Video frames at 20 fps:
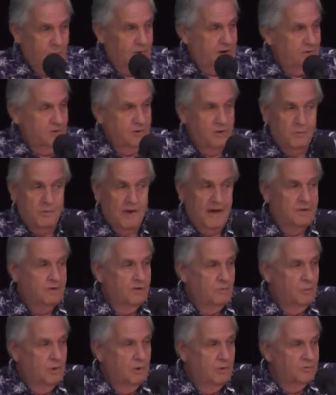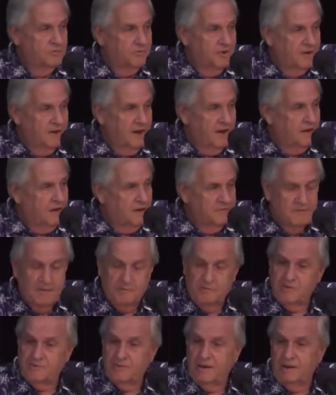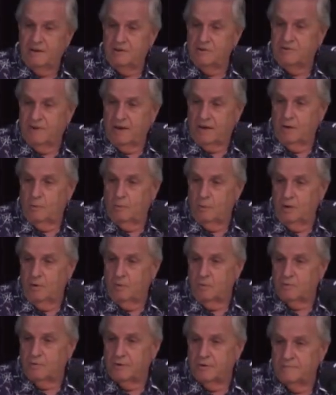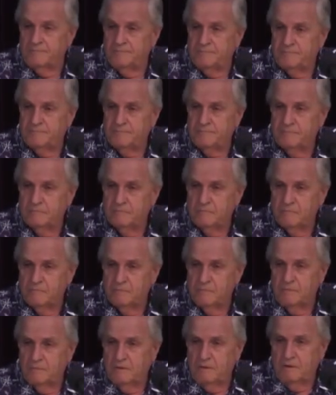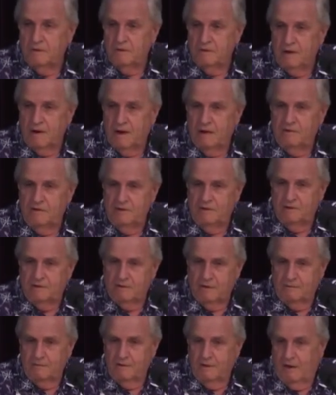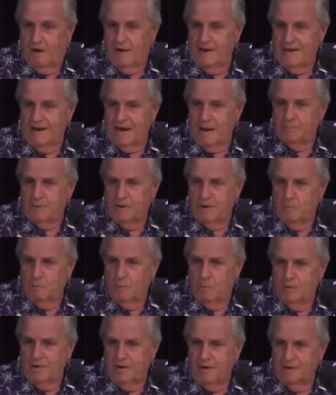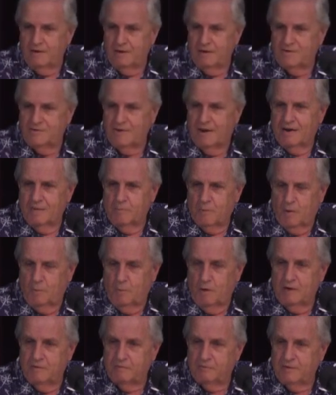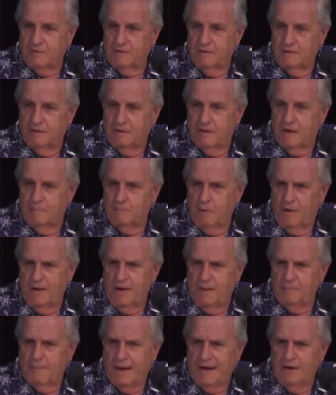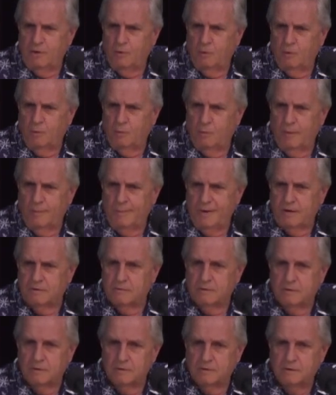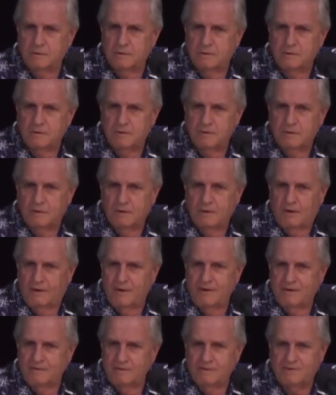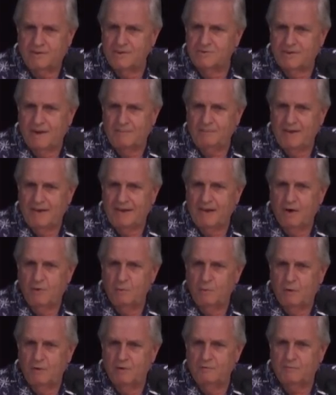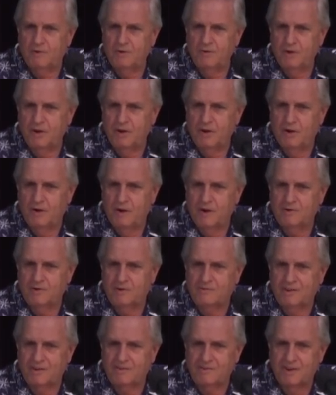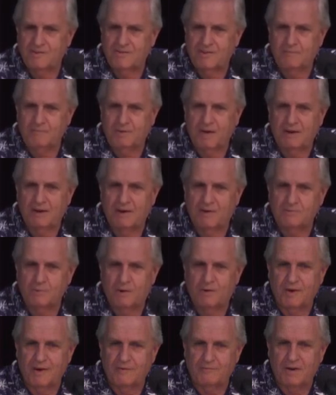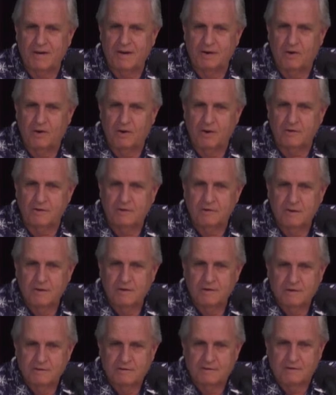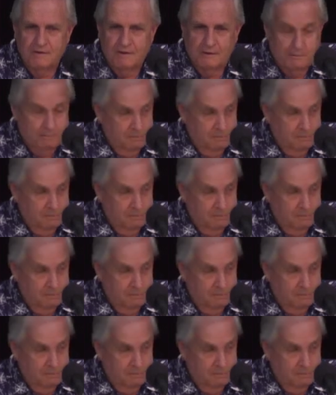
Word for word: we look around the world today and I've never seen a sicker world. You know, you can, I get up in the morning and I say to my wife, Am I a man or a woman? did something go wrong through the night? And she said, Something goes wrong every night. So